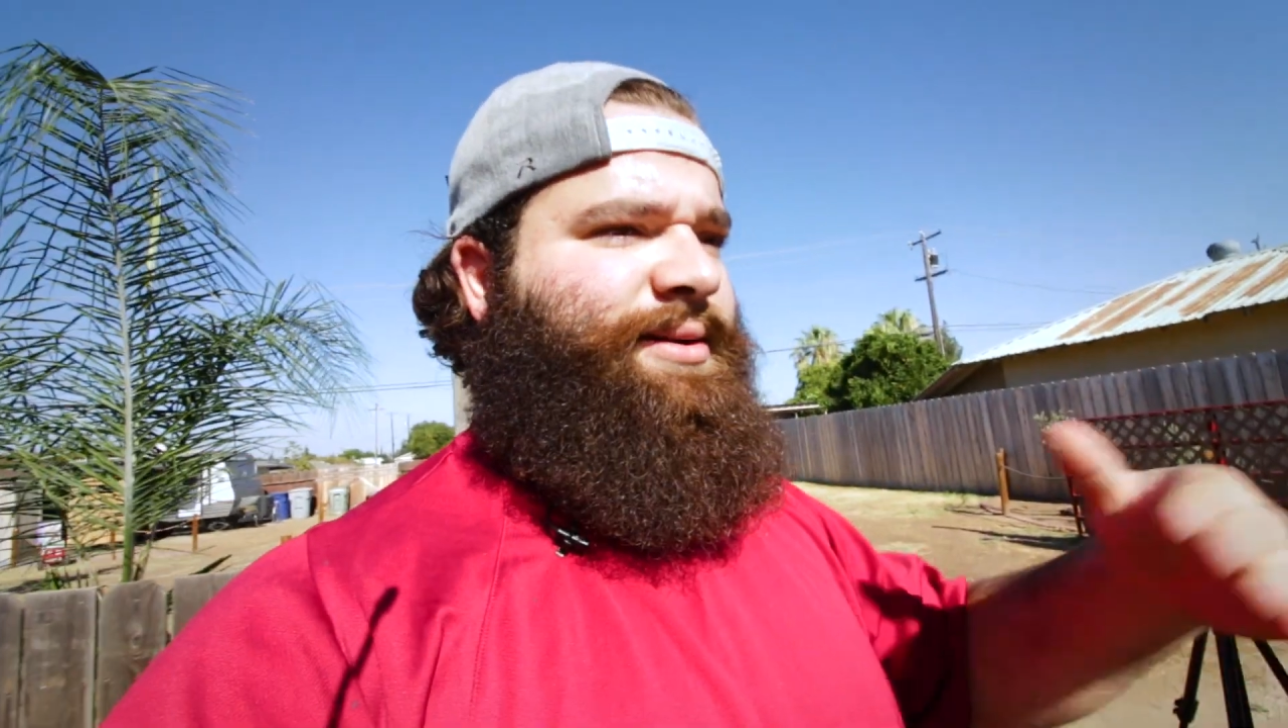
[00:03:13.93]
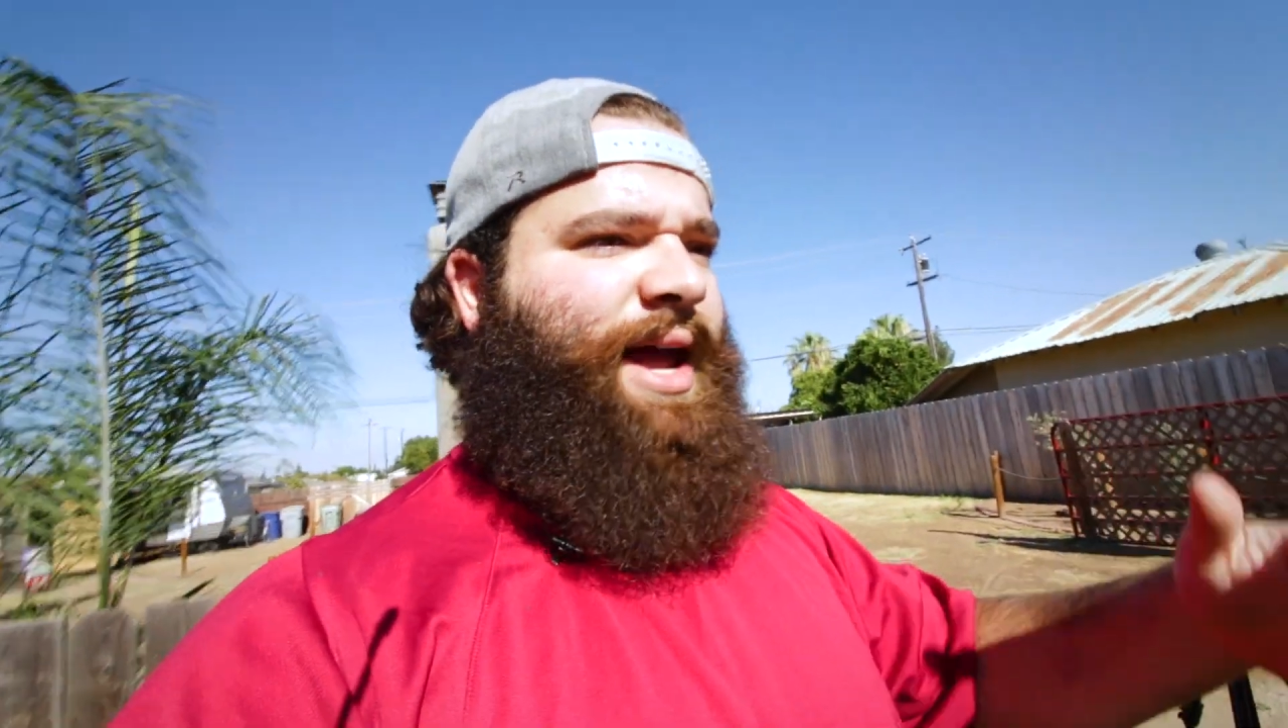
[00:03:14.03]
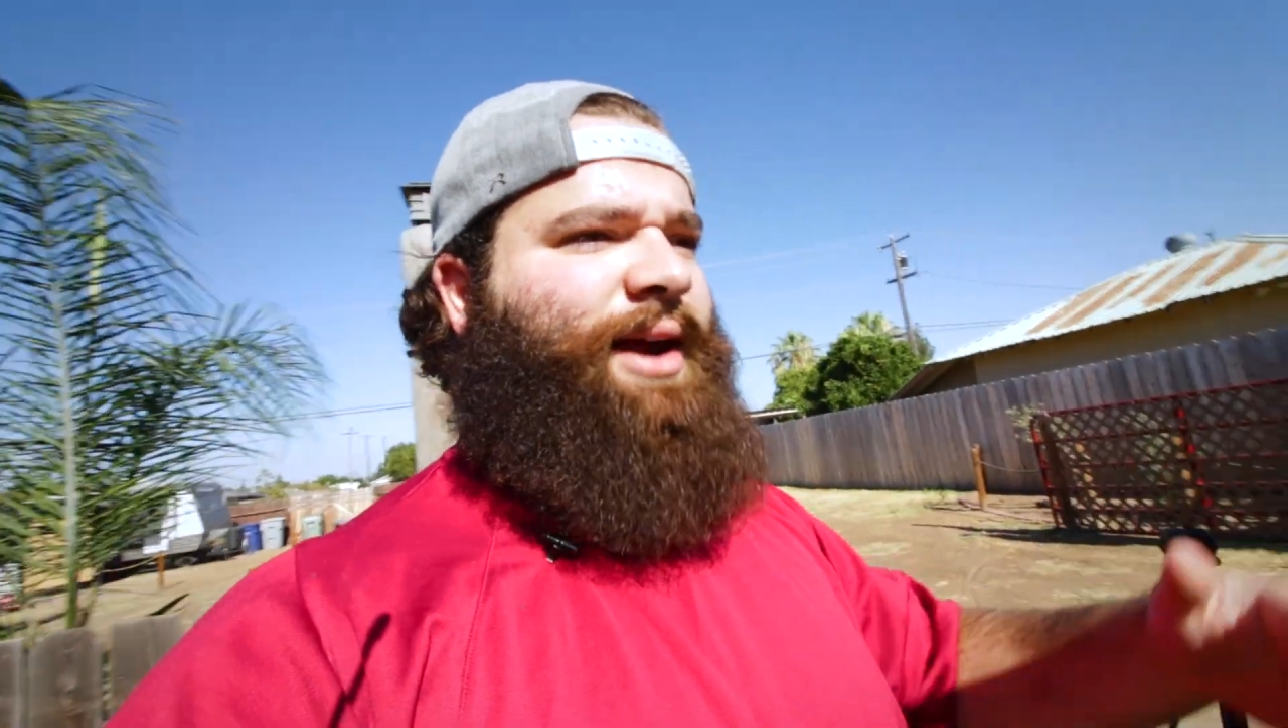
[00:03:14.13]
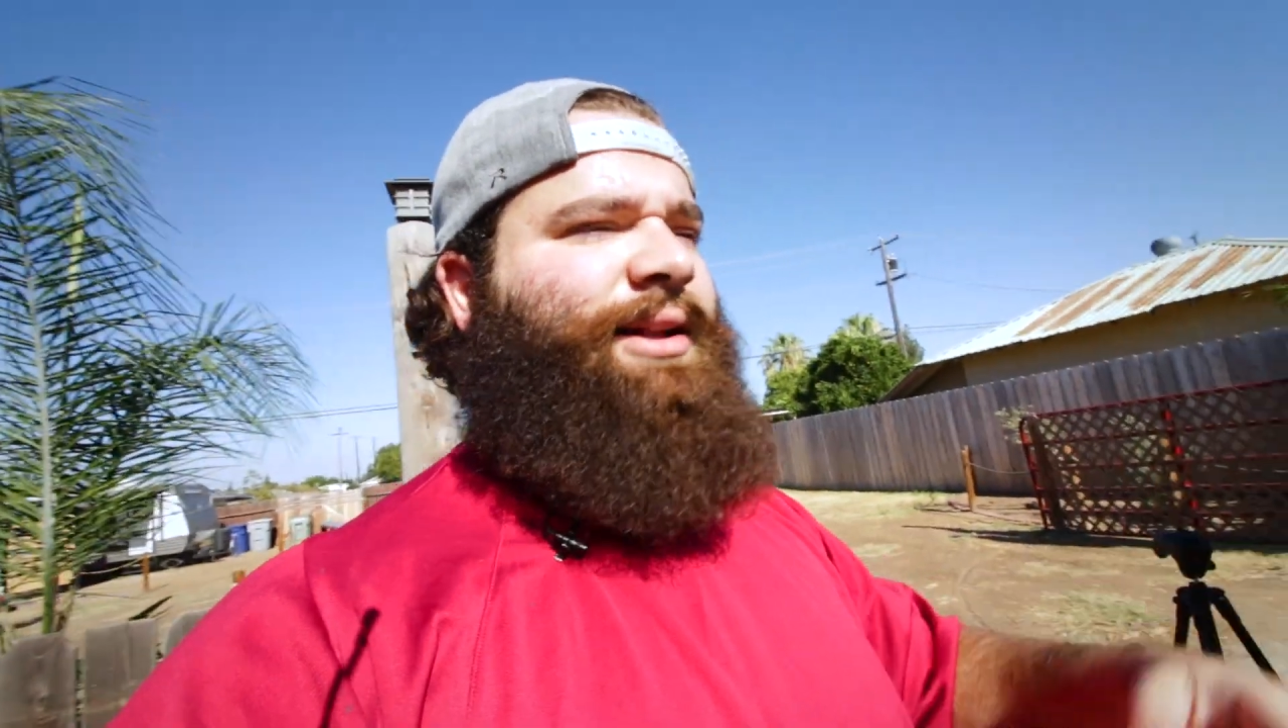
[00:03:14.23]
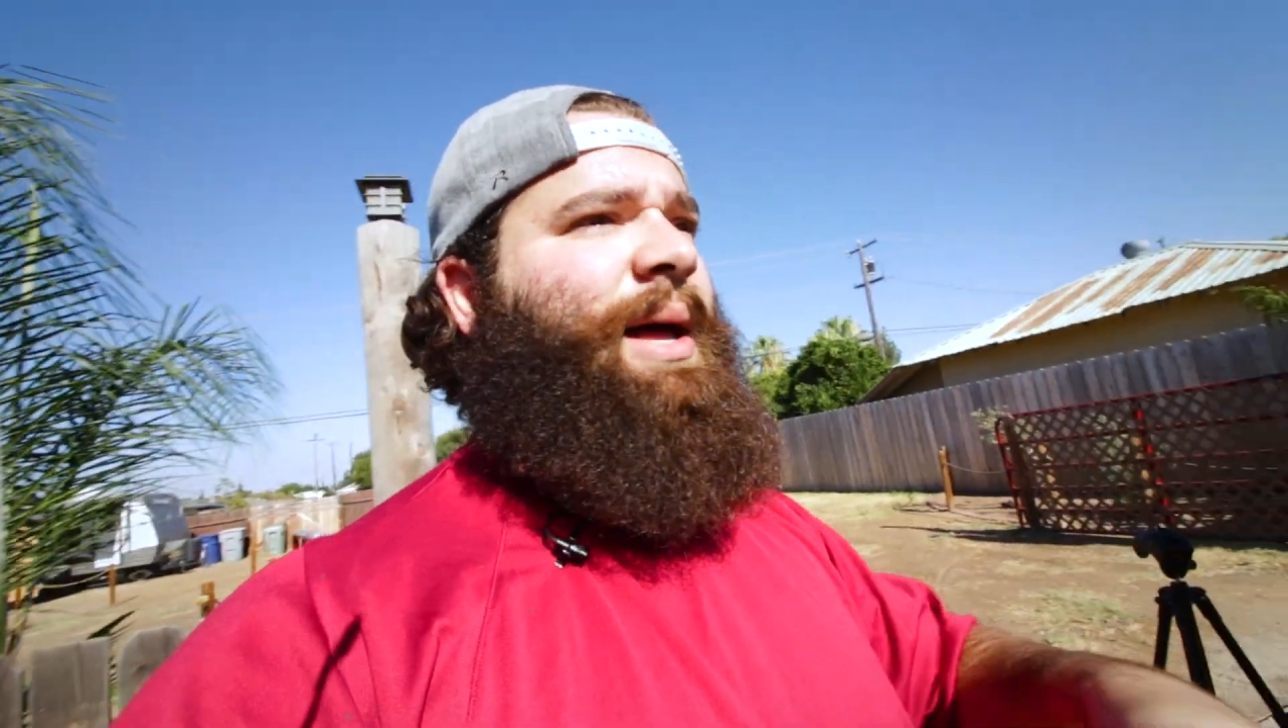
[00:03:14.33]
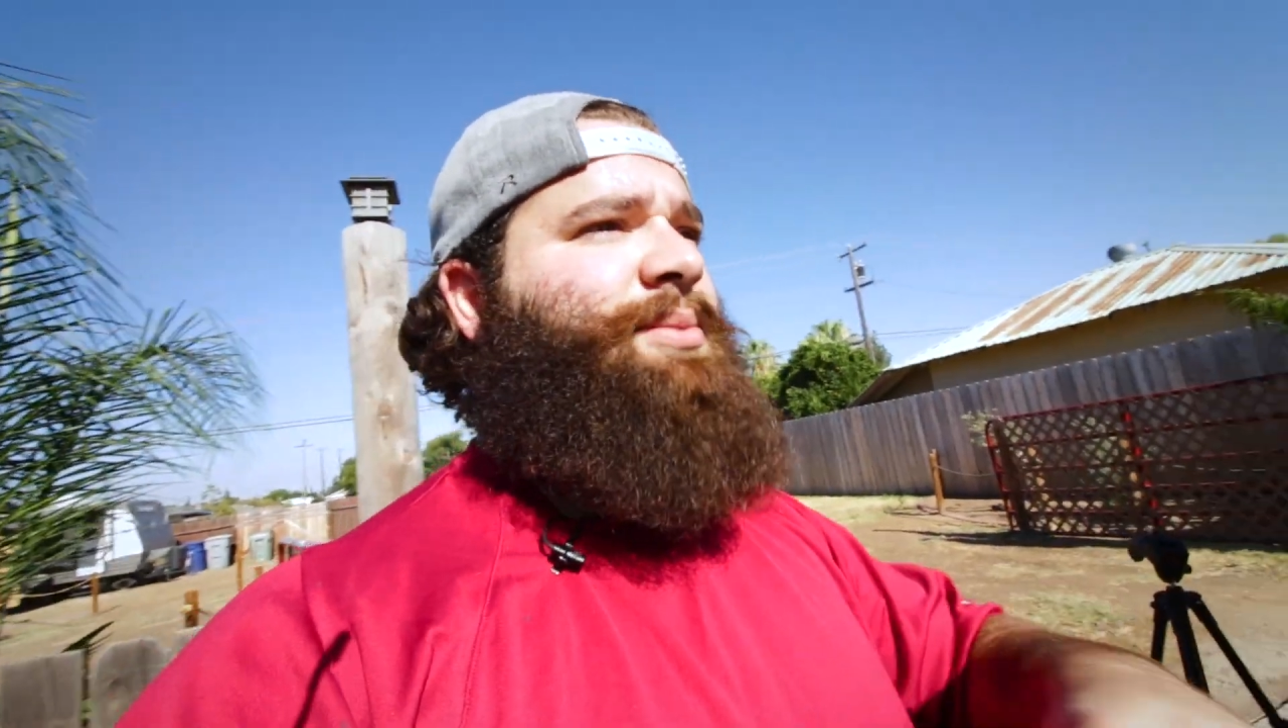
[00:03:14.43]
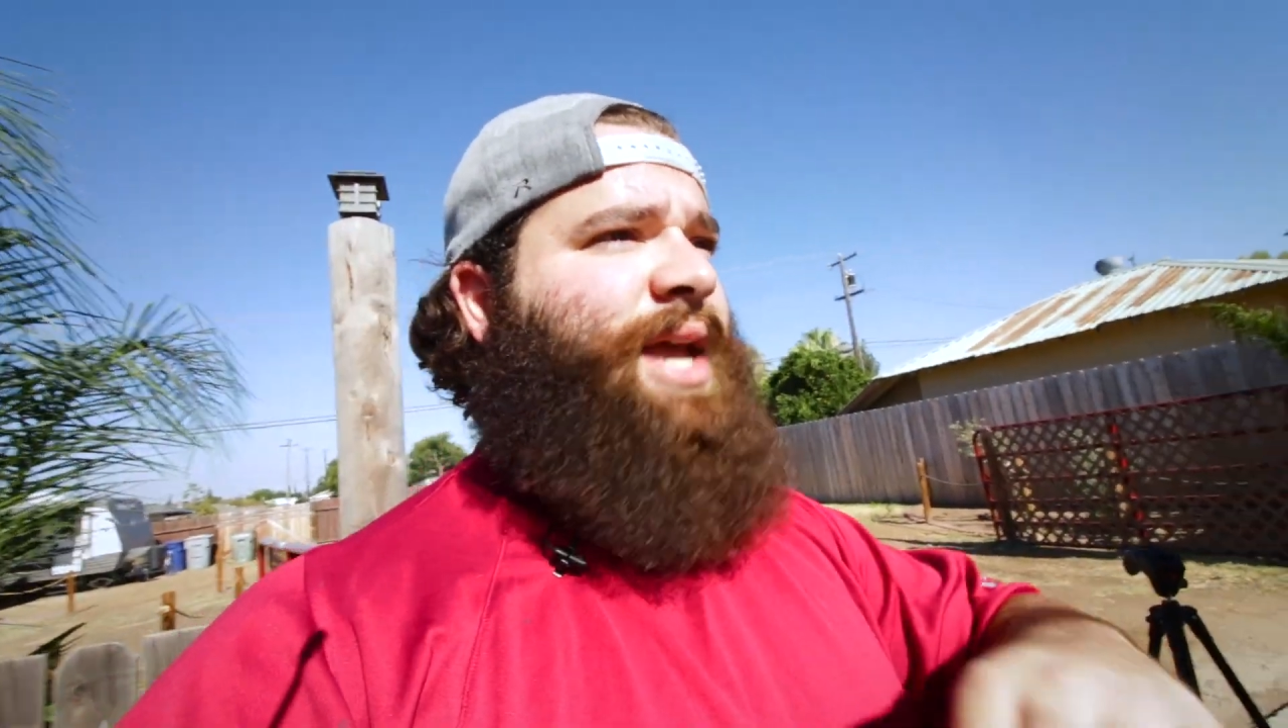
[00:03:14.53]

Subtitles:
cycle up,